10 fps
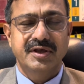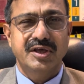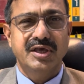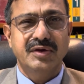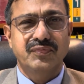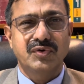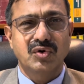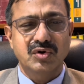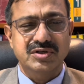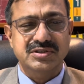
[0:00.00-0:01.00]
if
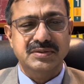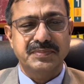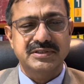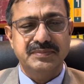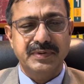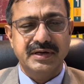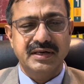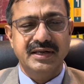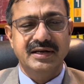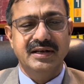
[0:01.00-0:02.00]
not
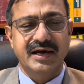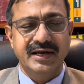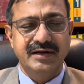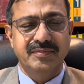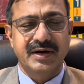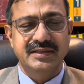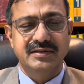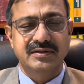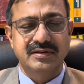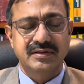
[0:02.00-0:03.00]
specifically denied by
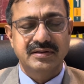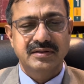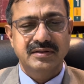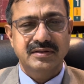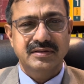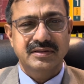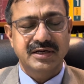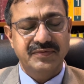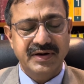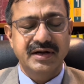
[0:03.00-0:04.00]
the
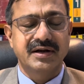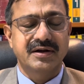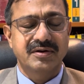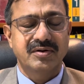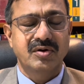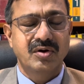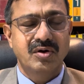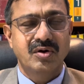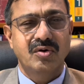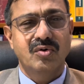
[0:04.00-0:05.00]
defendant
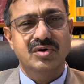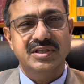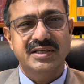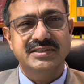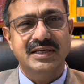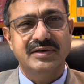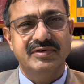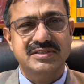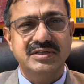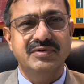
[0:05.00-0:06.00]
or there is a
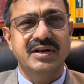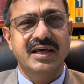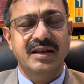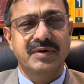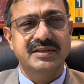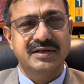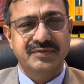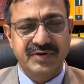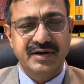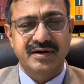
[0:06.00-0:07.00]
evasive denial by the
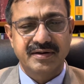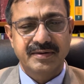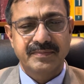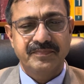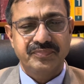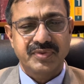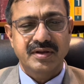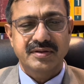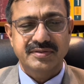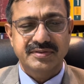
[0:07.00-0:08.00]
defendant,
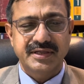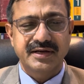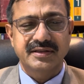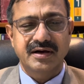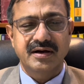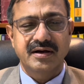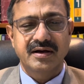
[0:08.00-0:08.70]
then the